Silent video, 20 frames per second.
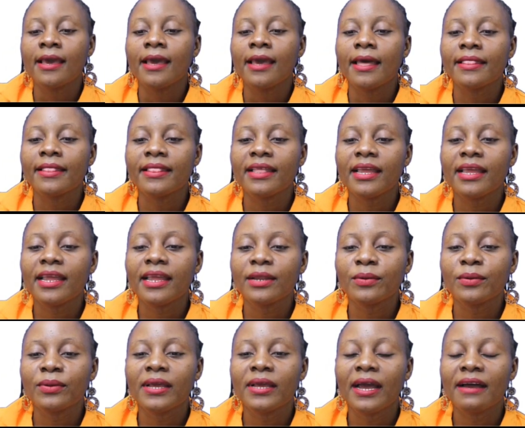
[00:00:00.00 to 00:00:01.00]
And
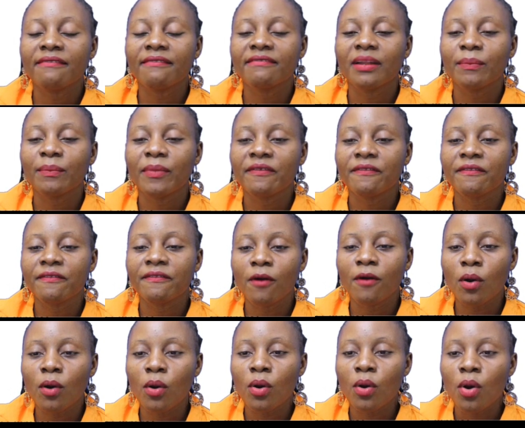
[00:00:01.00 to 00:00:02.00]
then we have number
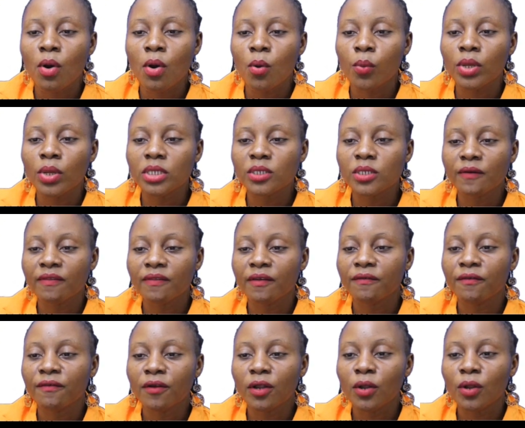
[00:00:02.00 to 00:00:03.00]
4. Which of the
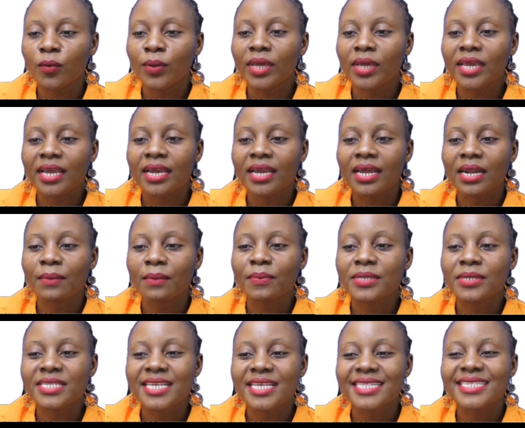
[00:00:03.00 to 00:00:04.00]
following
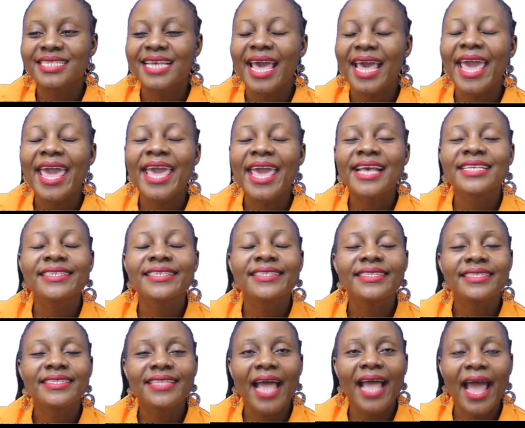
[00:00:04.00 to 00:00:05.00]
represents
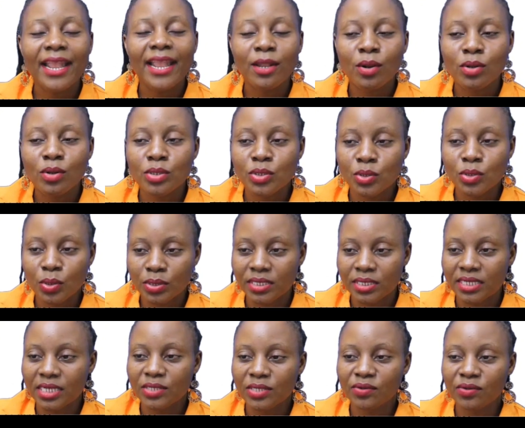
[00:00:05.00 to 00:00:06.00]
external
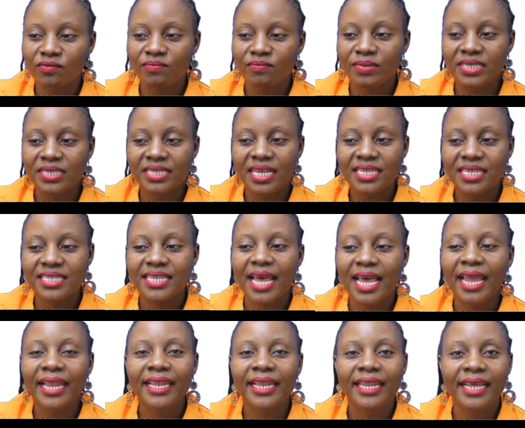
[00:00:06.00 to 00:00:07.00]
sources of business
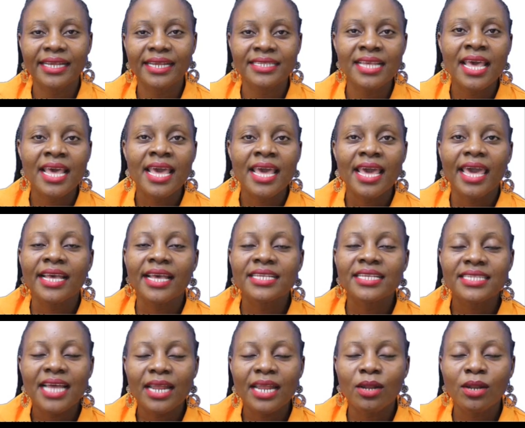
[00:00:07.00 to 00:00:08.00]
ideas?
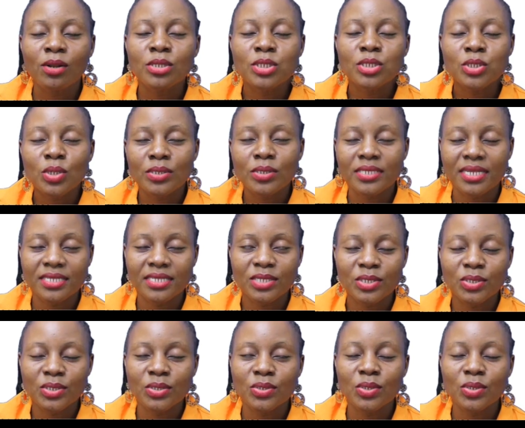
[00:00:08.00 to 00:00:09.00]
External
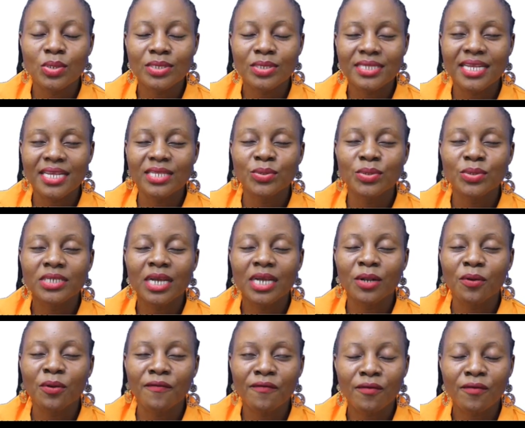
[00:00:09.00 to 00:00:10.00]
sources which are
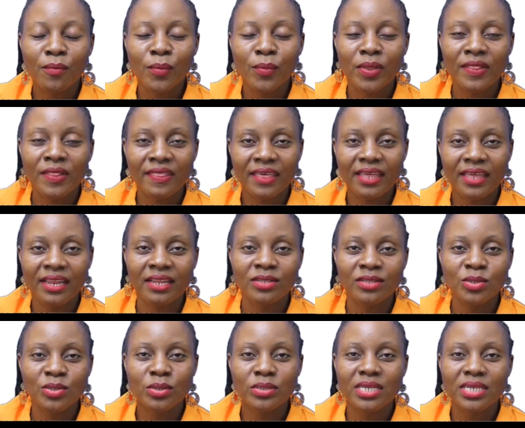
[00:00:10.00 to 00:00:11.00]
not from within,
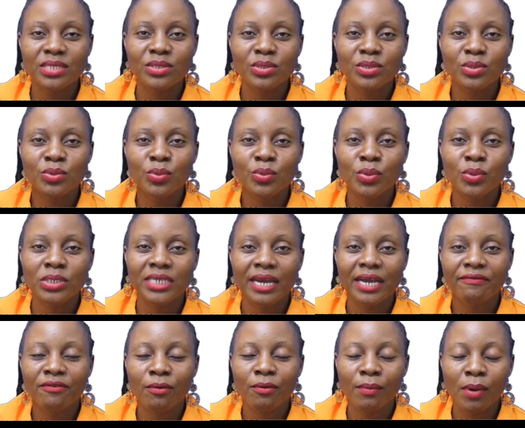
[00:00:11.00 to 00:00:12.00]
sources which
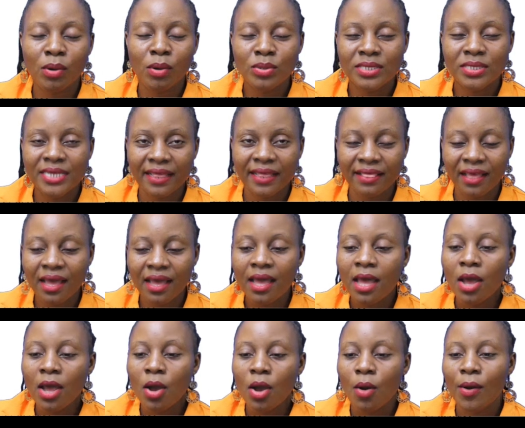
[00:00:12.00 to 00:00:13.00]
are from outside the
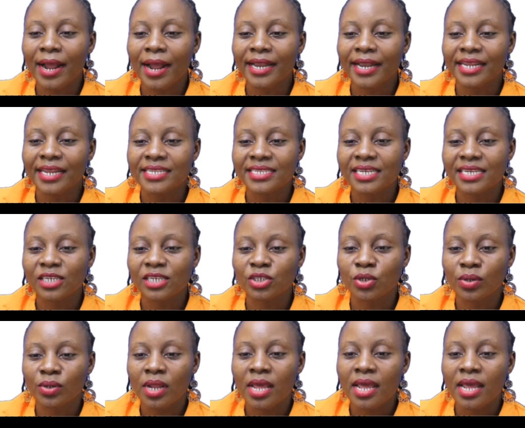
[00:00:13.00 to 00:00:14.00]

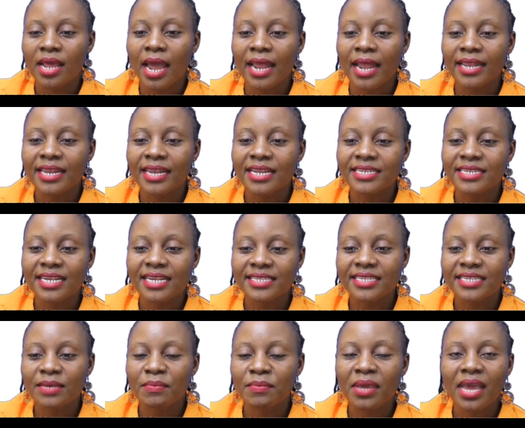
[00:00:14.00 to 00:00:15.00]
organization. And letter
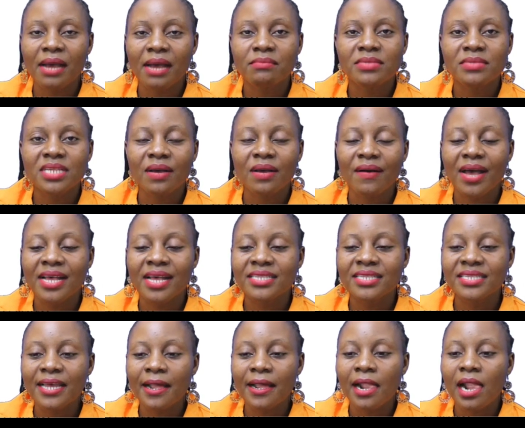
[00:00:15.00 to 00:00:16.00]
C becomes our
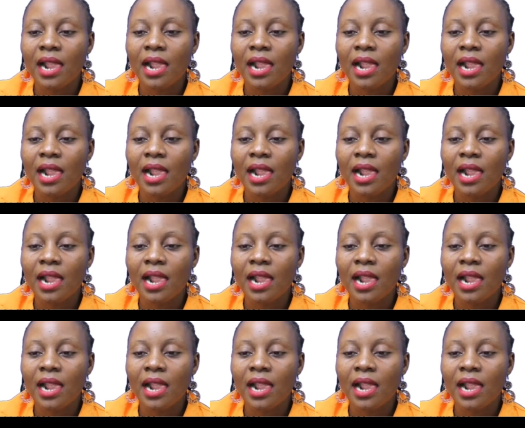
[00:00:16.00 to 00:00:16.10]
answer.